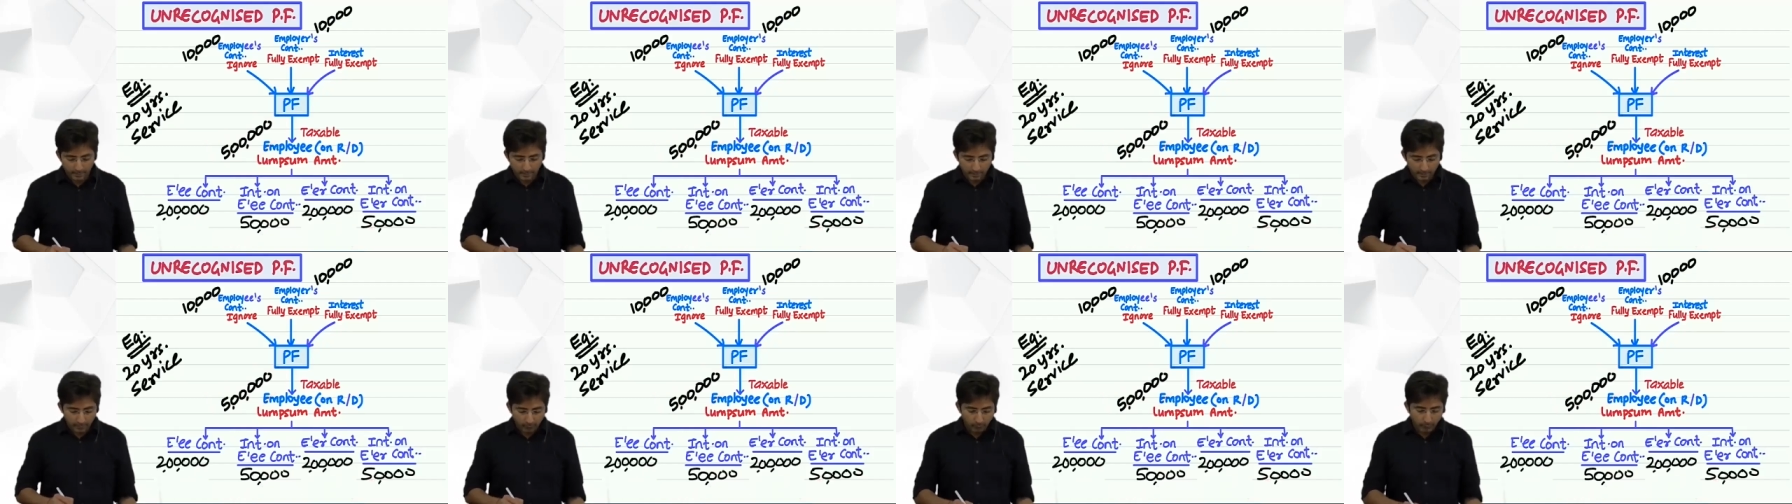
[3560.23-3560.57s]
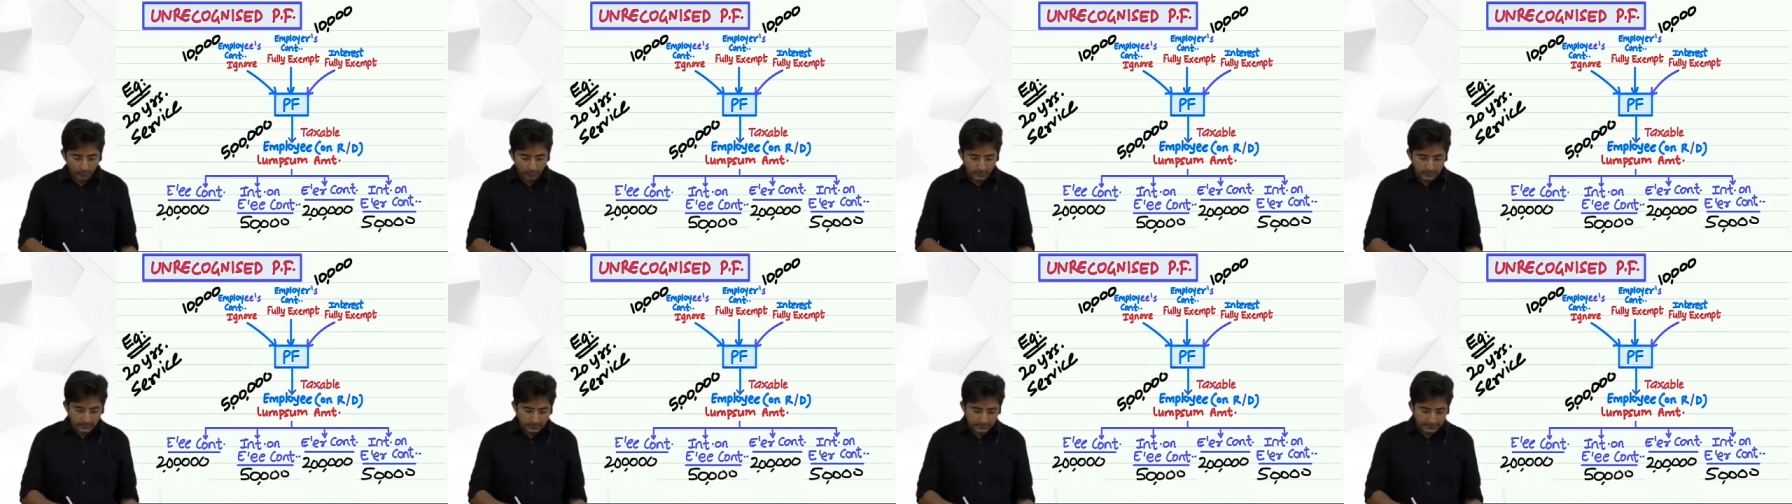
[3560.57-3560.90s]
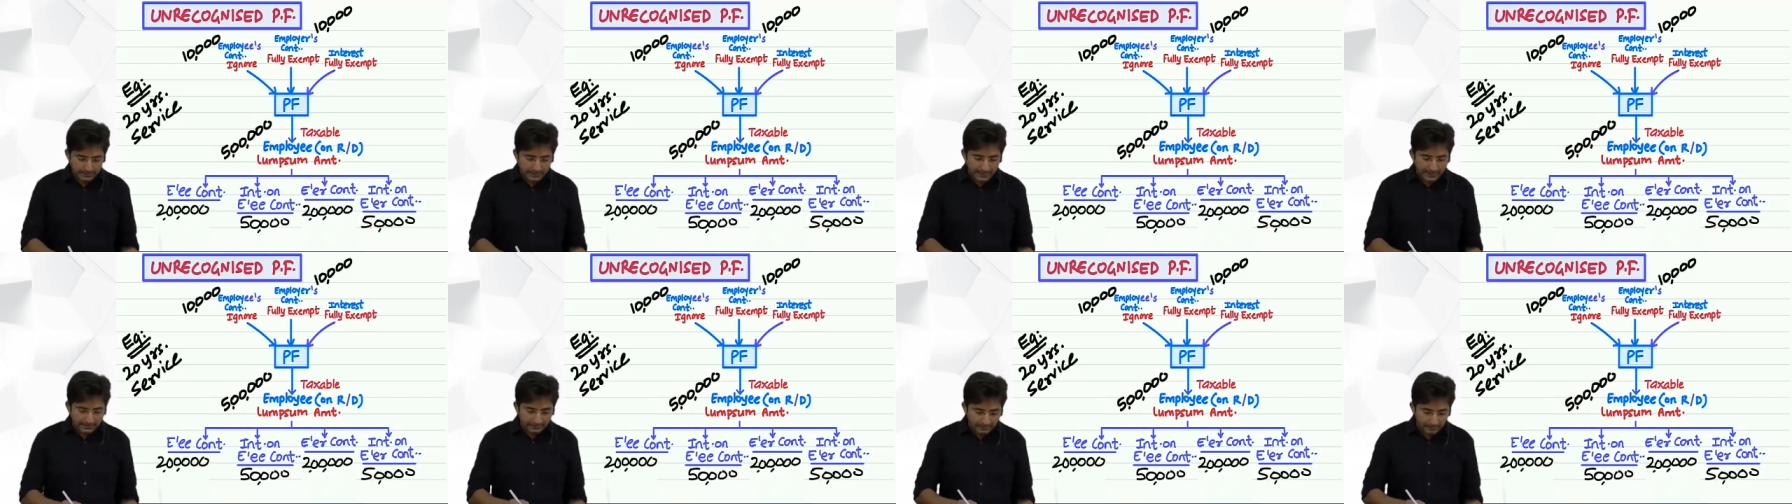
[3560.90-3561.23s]
First
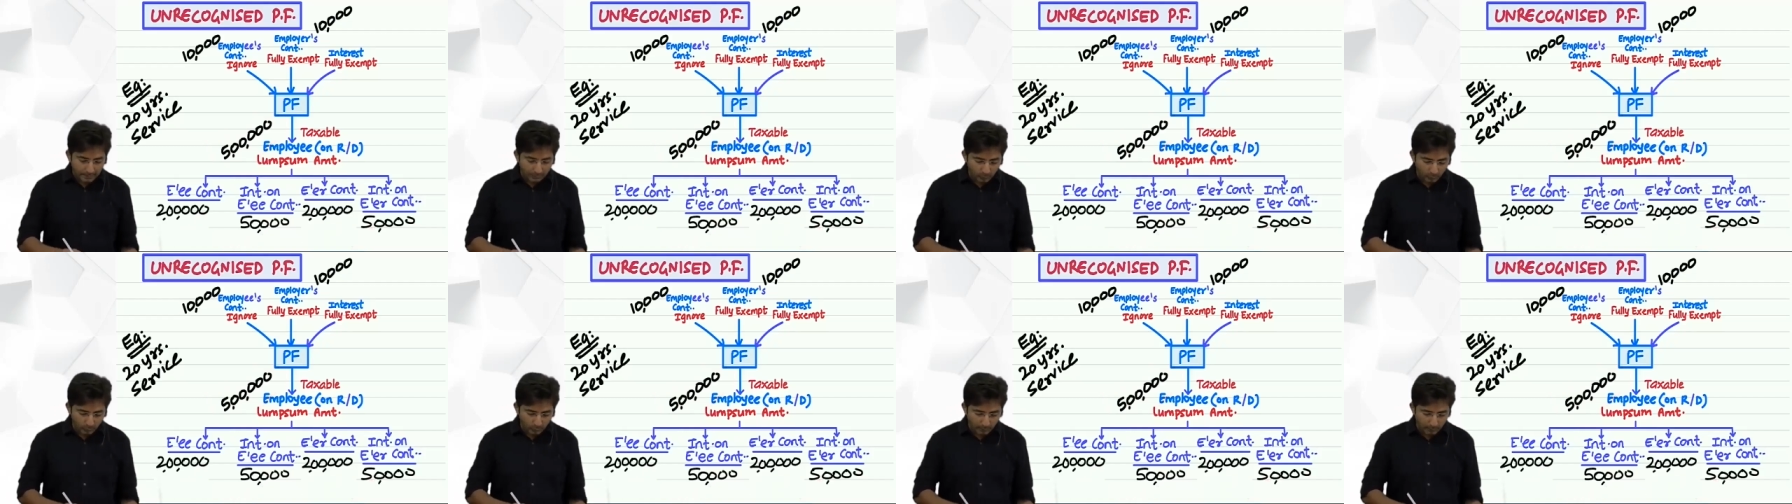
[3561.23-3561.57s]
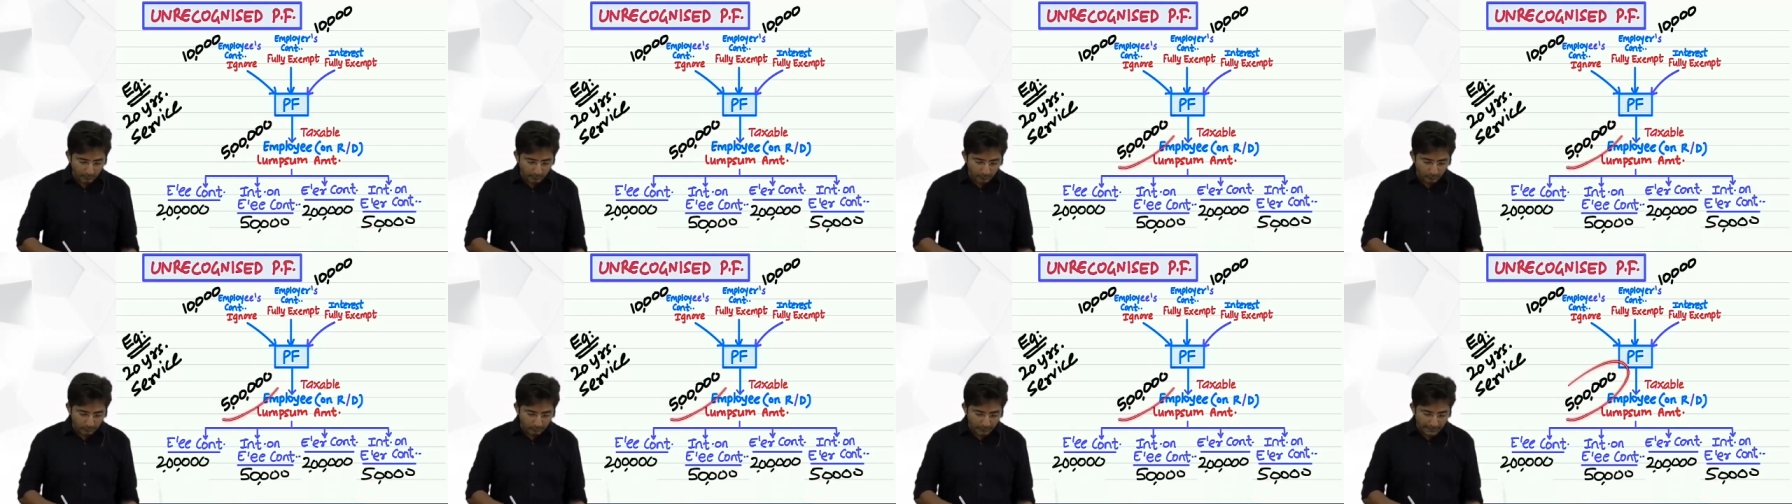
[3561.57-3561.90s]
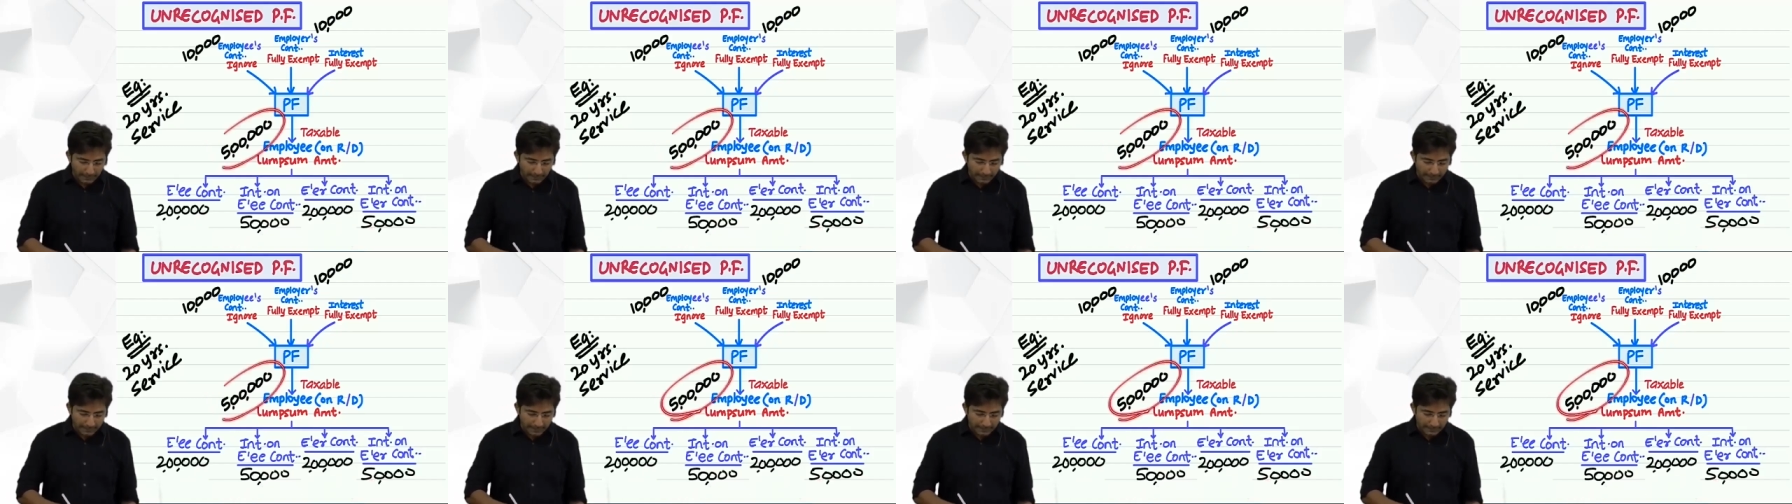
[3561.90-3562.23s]
check the total
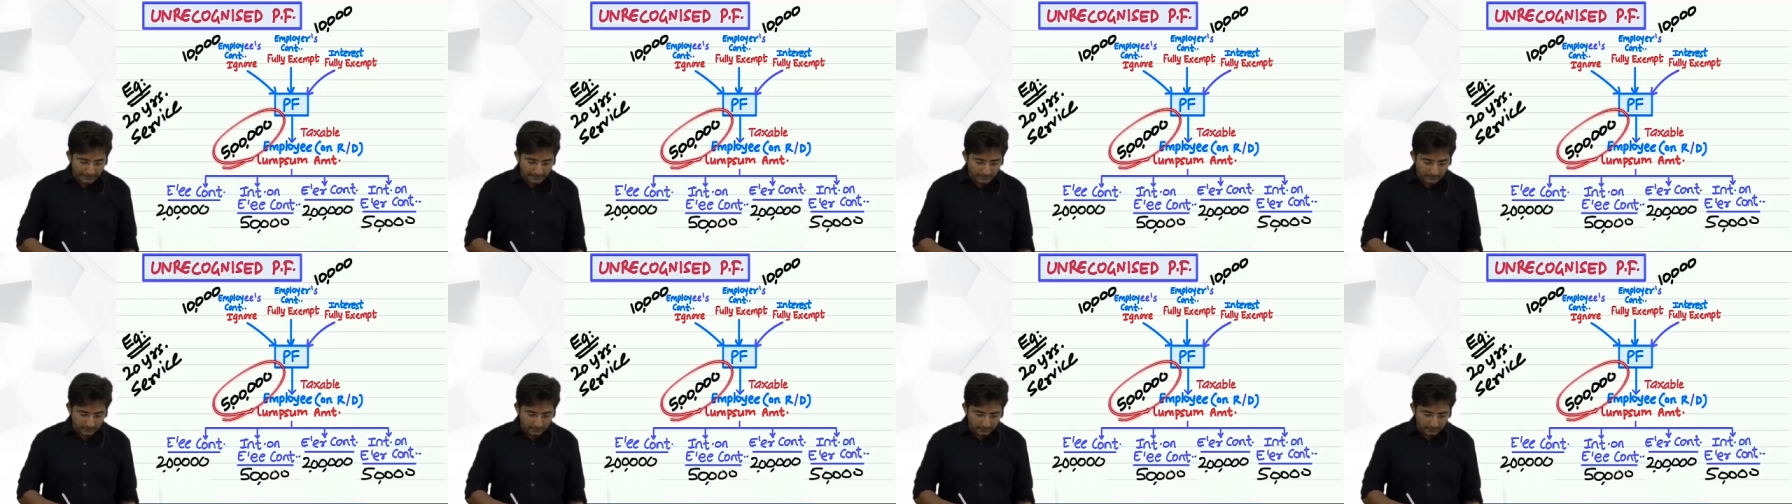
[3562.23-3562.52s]
5 lakhs.